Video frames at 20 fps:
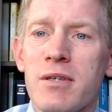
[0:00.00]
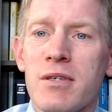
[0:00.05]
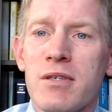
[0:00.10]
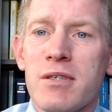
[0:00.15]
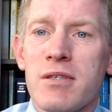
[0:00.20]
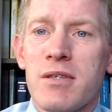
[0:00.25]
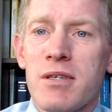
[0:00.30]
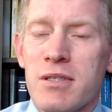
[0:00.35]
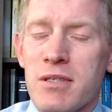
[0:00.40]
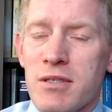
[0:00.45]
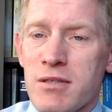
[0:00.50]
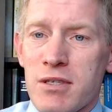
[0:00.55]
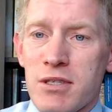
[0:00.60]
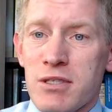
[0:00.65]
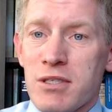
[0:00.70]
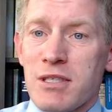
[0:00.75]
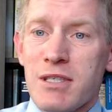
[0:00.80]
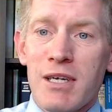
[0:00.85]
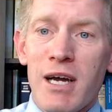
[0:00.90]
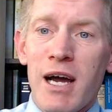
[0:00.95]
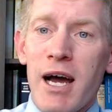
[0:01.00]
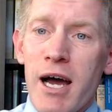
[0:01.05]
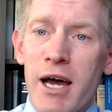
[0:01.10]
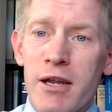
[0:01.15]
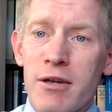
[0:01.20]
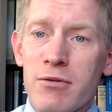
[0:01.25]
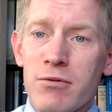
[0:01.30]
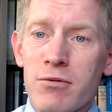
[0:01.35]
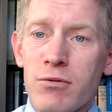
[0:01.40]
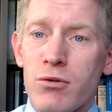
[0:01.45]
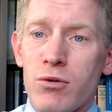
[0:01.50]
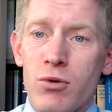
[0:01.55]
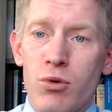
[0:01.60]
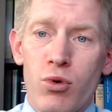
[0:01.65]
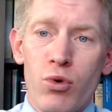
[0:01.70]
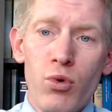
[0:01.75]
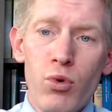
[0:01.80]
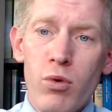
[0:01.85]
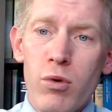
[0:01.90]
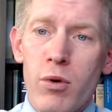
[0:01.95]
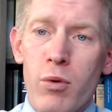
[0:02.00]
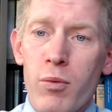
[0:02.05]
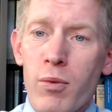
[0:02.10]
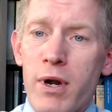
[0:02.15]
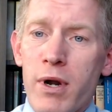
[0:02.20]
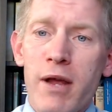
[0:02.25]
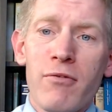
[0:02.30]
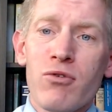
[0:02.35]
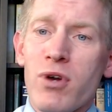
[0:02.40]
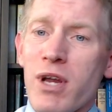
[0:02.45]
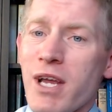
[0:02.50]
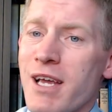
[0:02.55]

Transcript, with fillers: Does this this God, who or whatever